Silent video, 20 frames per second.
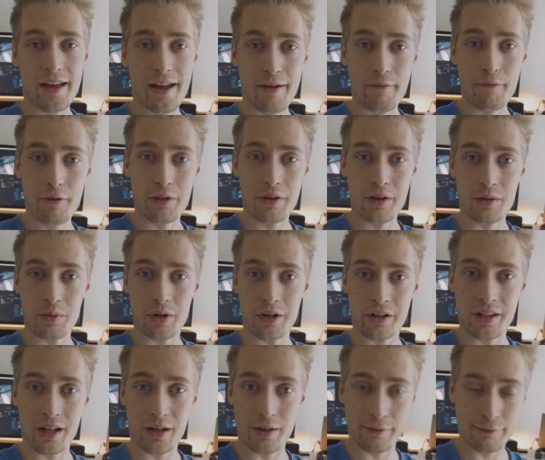everything
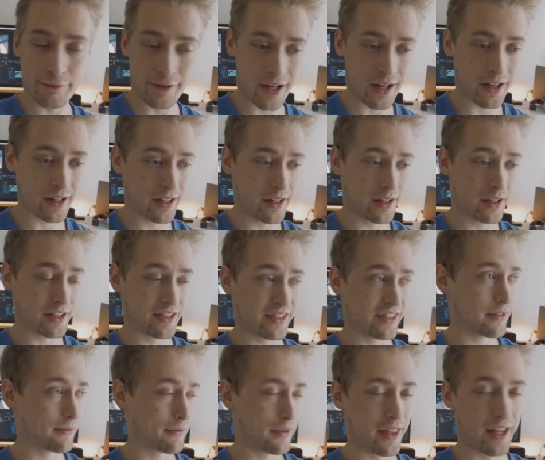worked out fine, and it's
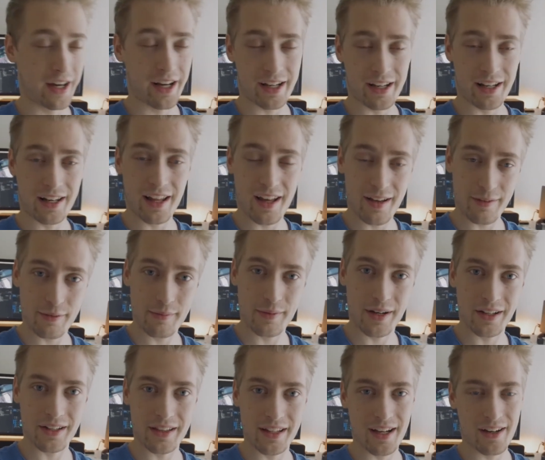something that I can laugh
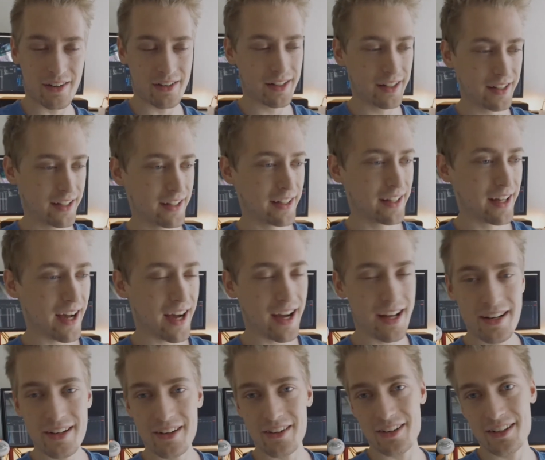about now. And I
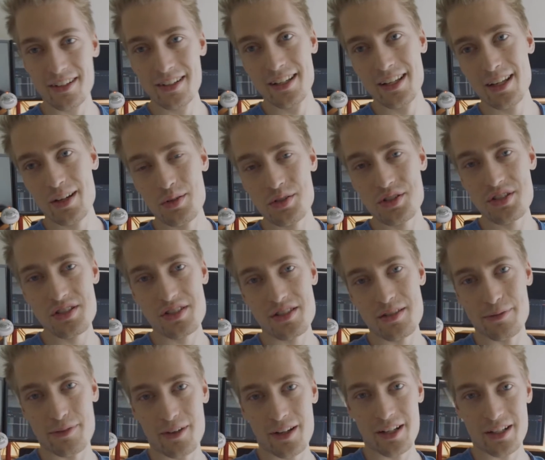don't know, it was just
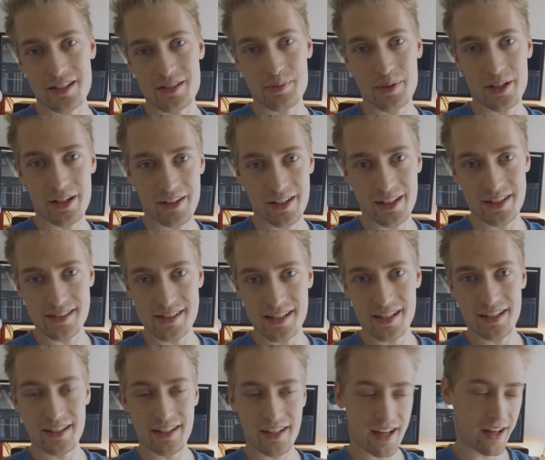a fun experience,
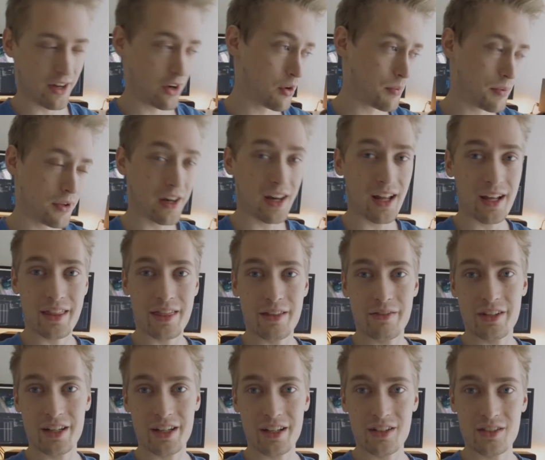and I hope you liked the
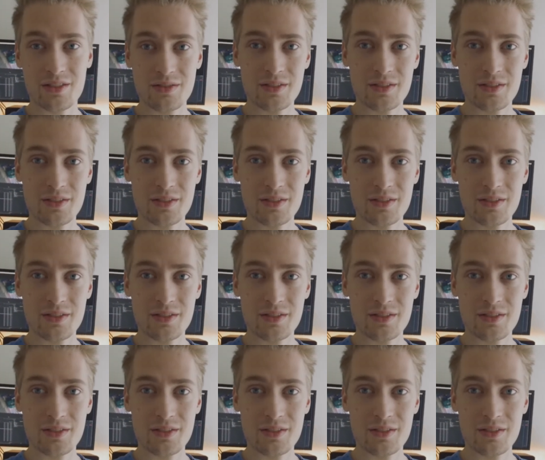video.